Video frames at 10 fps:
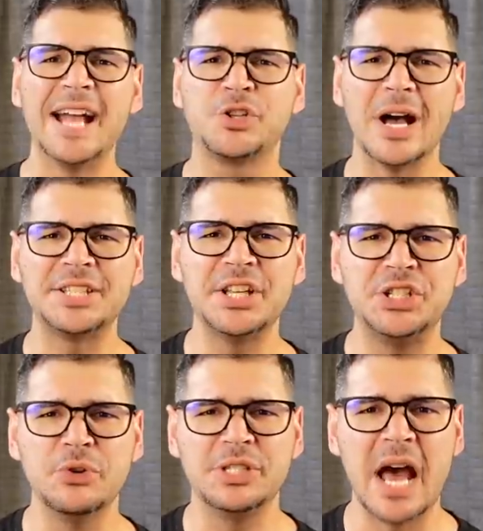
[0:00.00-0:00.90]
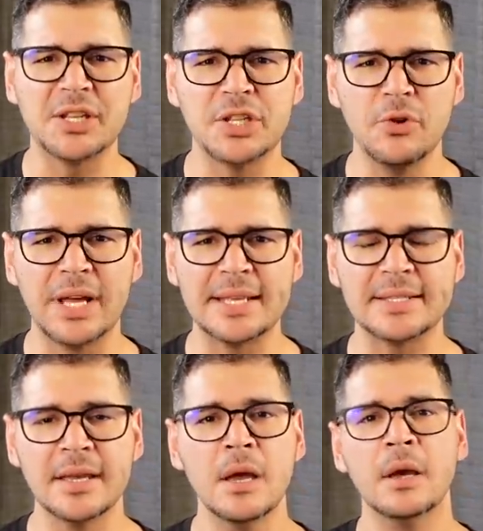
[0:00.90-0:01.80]
I trusted you, Josh
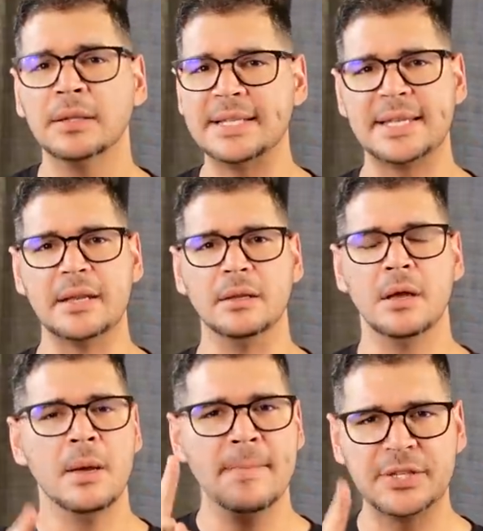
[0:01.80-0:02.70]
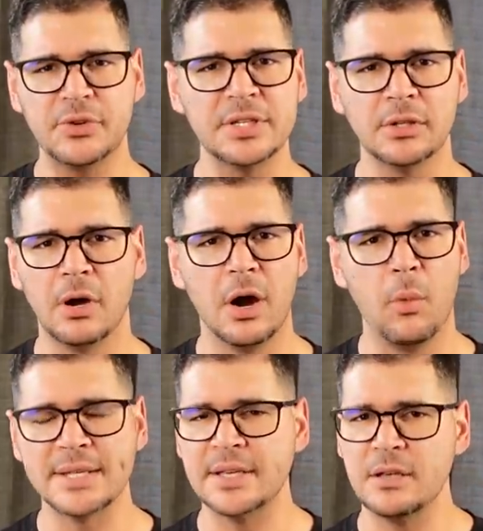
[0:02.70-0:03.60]
Lucas! Listen, Mysteries of Laura
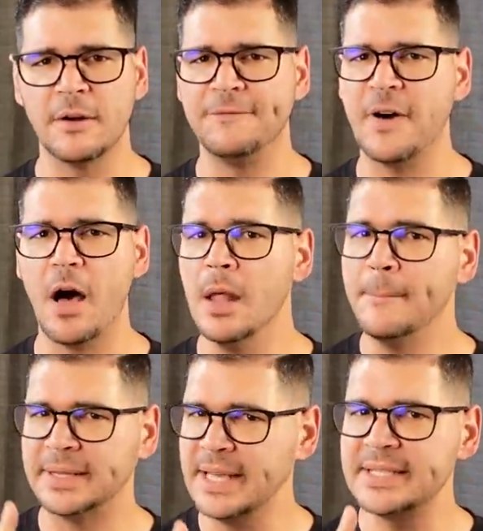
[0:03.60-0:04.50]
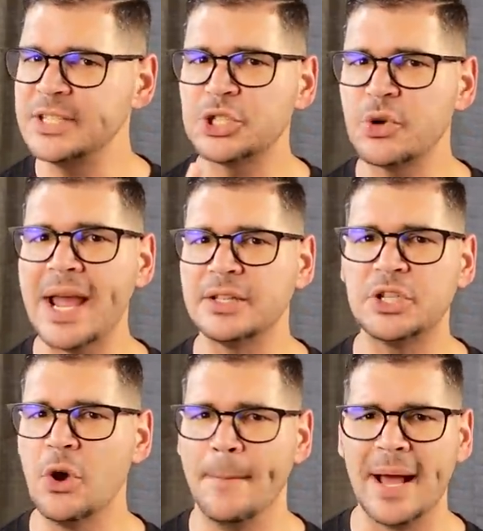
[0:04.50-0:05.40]
wasn't your fault, but this is strike
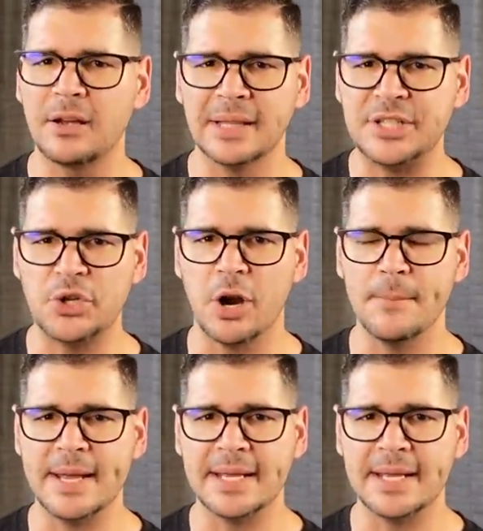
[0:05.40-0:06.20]
two. I'm not gonna let you hurt me